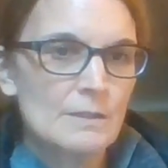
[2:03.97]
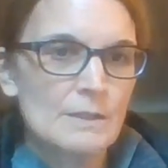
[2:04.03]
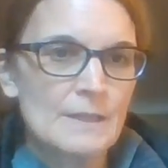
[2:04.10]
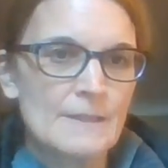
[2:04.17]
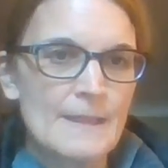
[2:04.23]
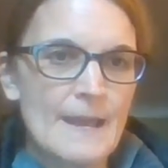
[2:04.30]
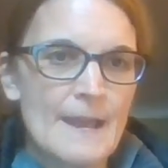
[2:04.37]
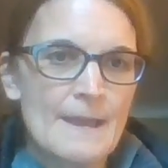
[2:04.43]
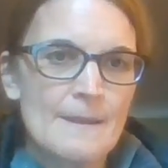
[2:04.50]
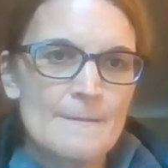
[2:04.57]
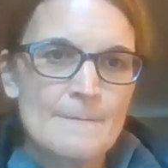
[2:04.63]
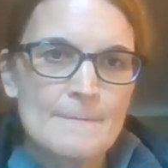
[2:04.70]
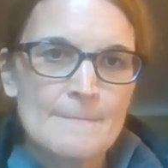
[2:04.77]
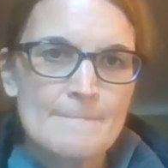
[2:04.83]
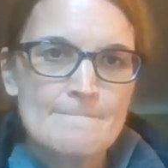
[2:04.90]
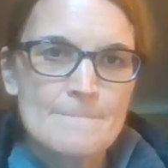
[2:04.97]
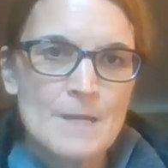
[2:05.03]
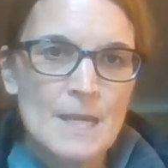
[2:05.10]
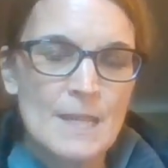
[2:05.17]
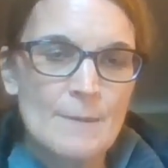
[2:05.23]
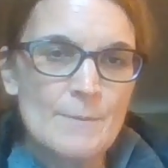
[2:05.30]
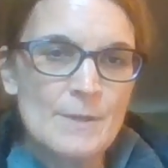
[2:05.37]
like that,
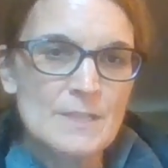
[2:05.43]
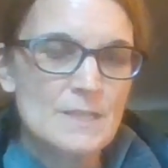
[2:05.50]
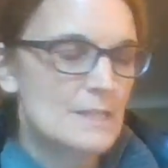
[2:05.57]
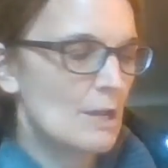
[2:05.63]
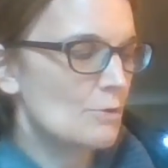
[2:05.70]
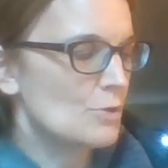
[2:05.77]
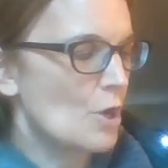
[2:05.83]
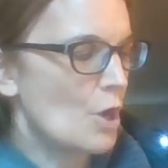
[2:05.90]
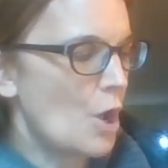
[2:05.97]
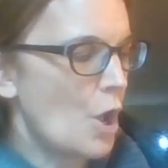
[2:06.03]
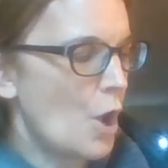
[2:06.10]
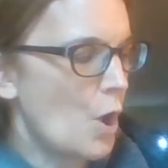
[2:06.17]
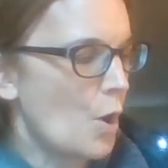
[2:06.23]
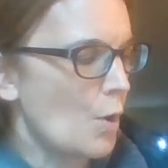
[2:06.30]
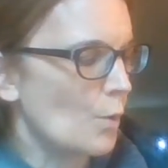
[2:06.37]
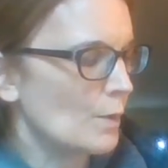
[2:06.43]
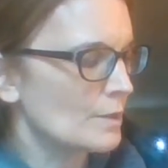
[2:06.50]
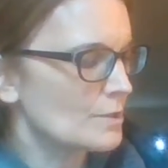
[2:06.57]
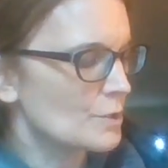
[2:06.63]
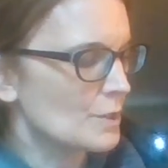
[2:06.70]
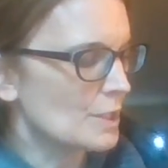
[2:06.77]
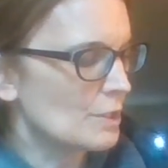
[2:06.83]
and that makes it sound O.
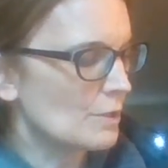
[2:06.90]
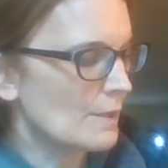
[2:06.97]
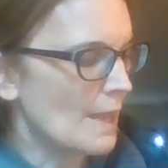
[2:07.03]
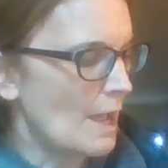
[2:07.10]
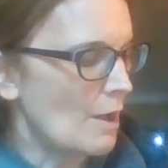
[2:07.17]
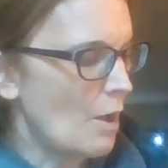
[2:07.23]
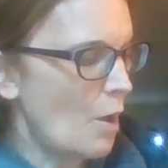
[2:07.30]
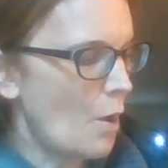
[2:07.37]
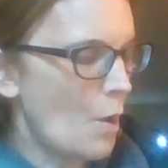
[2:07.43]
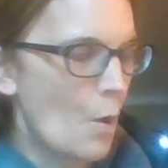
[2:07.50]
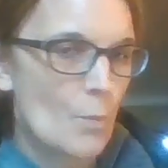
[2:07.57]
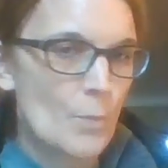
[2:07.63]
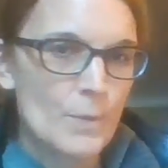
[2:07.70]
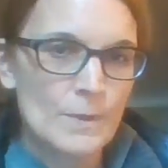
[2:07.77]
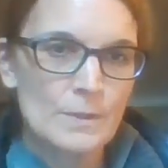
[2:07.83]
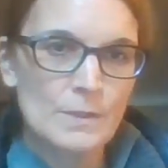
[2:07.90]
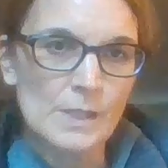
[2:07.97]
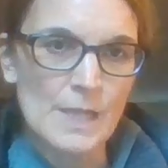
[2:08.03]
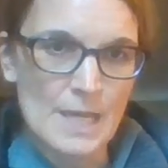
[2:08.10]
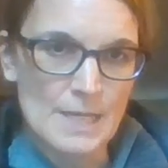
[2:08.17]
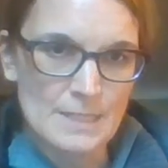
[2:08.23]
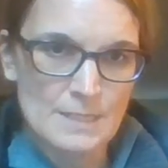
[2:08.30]
So you can hear that
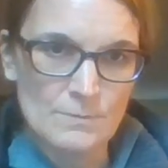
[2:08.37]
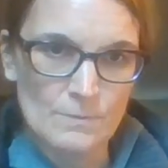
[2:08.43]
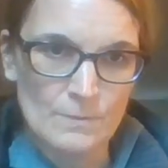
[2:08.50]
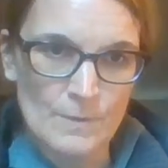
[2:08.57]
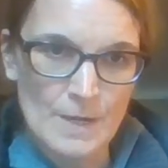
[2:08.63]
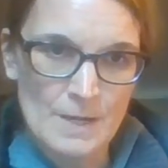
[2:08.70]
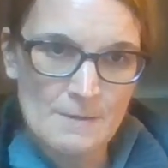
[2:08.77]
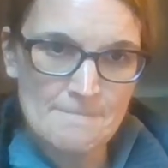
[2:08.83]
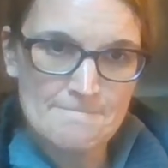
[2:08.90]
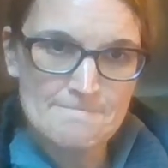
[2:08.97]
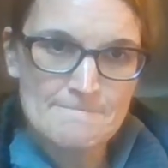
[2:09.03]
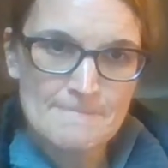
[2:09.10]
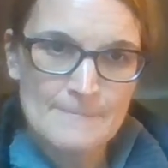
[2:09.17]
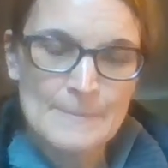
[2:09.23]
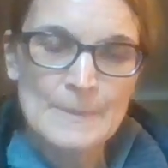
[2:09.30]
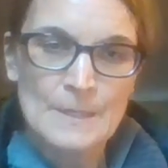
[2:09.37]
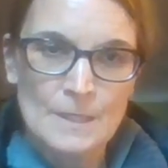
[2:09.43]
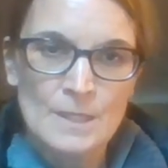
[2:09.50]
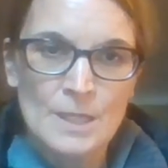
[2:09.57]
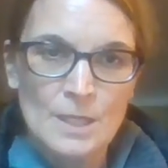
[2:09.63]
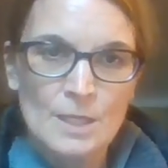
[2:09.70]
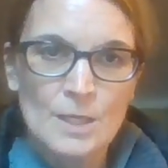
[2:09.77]
hopeless, right?
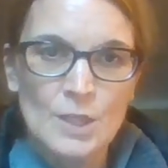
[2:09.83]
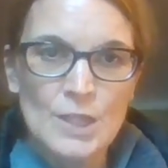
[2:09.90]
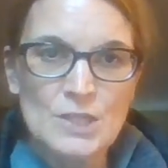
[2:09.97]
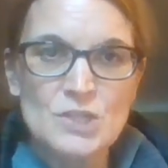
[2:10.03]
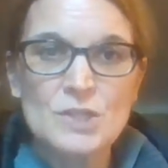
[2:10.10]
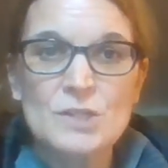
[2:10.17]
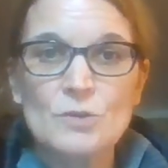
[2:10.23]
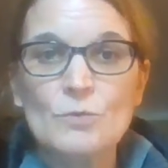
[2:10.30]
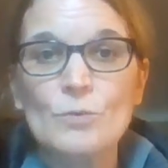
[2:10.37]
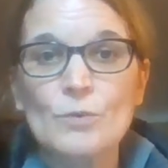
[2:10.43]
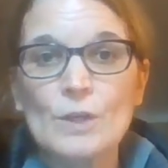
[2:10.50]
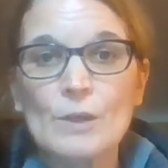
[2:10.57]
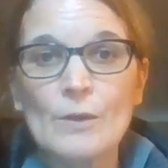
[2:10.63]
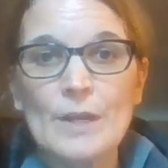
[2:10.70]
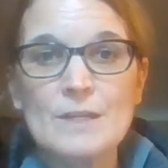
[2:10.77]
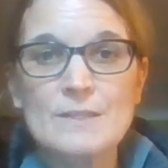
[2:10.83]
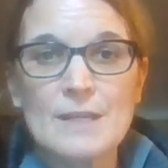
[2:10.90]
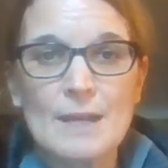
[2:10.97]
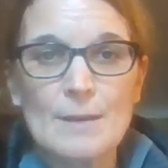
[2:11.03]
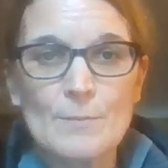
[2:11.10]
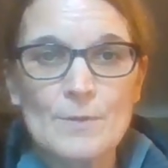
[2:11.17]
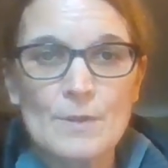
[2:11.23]
That's just a great
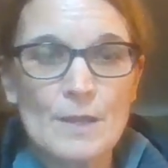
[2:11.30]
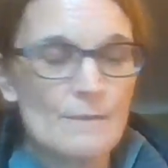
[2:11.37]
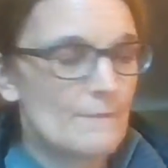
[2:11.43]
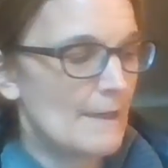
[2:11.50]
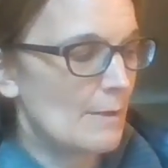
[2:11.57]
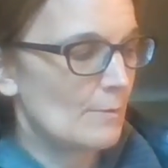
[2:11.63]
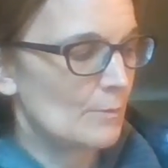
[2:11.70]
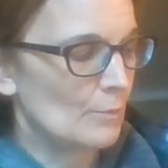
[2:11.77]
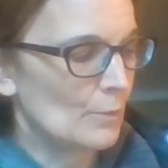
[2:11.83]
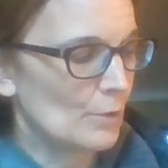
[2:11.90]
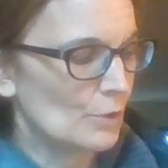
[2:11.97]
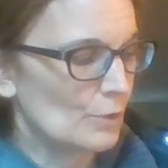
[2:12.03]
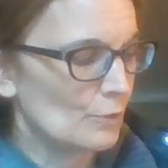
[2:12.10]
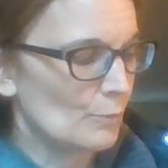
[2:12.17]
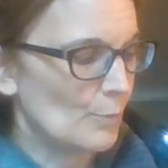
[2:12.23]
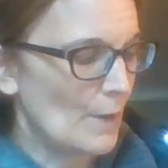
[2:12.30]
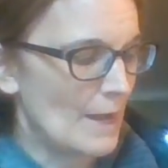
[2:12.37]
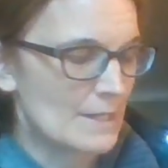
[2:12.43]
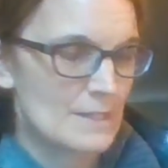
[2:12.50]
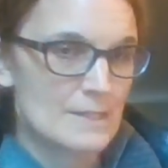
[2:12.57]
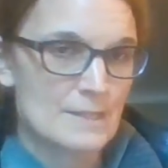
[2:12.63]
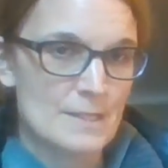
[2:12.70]
example of that when we're
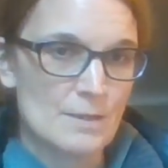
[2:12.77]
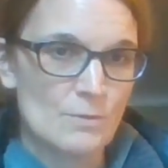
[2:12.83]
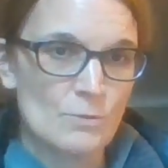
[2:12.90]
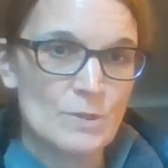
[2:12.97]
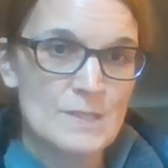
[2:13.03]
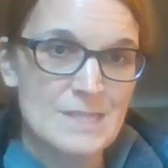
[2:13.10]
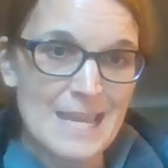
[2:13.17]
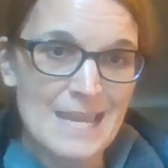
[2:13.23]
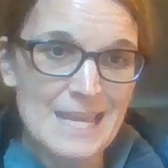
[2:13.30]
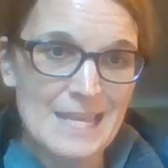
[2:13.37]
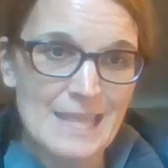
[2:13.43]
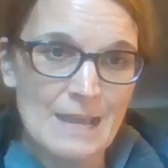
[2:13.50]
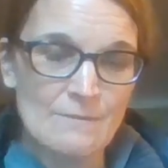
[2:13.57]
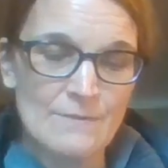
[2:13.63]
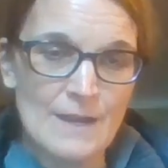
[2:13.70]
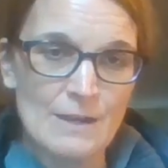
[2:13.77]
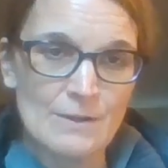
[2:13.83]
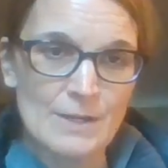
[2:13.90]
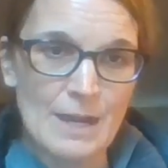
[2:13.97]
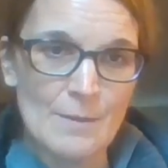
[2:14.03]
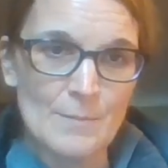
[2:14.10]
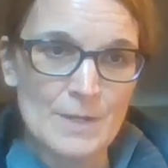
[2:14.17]
practicing saying that vowel
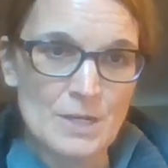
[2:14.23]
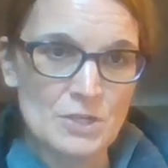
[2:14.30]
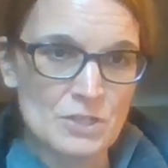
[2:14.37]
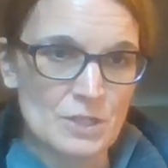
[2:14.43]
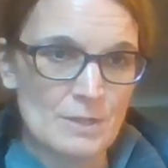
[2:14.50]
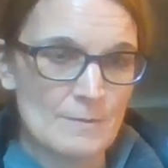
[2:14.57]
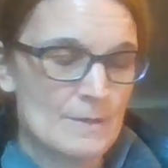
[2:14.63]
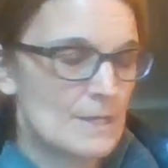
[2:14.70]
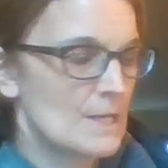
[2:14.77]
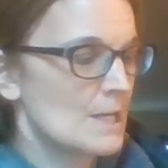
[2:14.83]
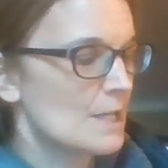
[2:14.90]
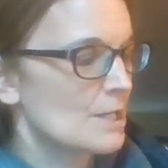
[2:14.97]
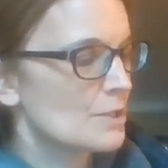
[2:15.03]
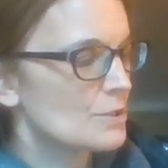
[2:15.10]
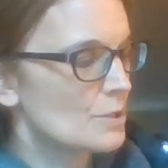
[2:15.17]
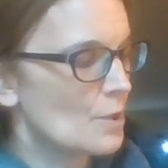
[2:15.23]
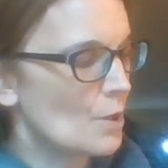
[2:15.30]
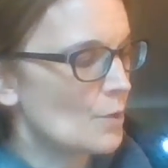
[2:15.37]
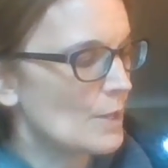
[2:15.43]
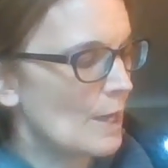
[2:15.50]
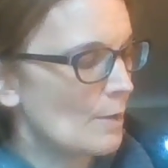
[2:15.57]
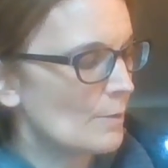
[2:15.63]
combination.
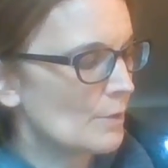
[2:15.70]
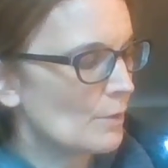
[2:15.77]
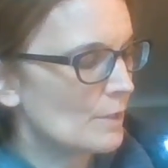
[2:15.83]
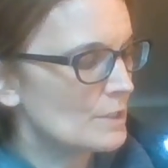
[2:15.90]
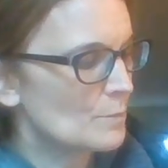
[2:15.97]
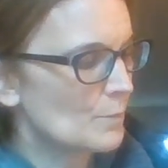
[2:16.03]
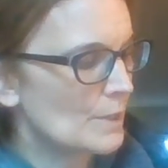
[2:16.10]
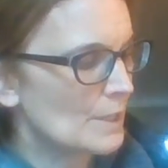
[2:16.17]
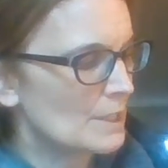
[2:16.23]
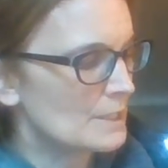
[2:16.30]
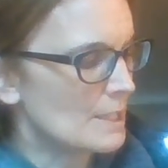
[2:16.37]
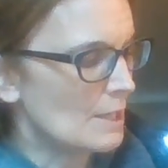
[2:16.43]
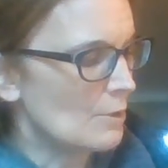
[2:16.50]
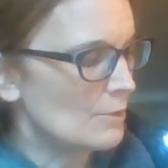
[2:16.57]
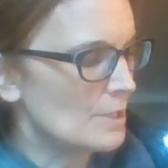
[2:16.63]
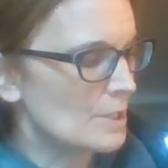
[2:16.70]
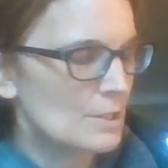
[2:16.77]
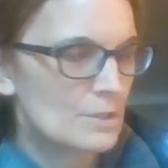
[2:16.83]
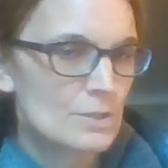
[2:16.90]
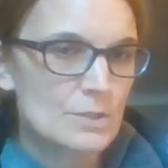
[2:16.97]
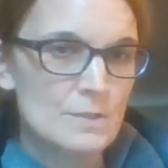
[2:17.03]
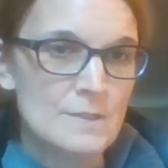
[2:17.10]
So now we're going to break it down
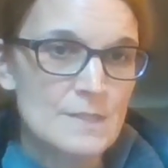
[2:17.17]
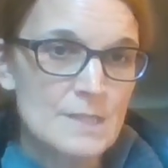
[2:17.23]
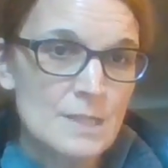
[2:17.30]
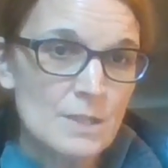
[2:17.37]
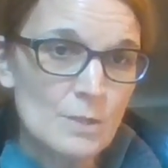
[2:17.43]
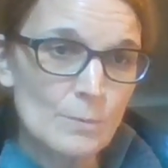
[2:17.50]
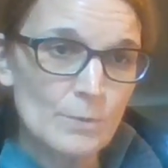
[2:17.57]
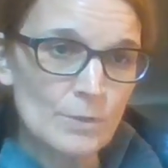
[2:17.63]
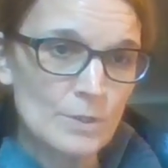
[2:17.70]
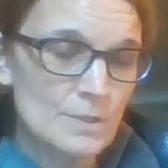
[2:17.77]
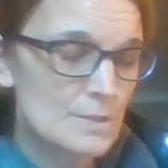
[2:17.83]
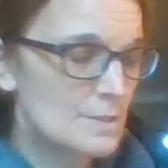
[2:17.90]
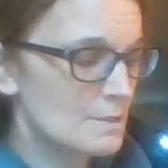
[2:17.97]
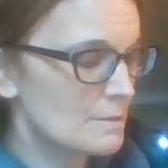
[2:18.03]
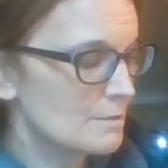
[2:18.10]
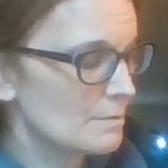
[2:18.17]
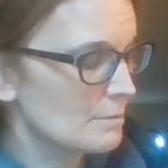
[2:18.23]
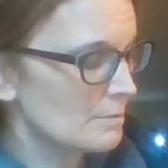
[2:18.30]
into syllables.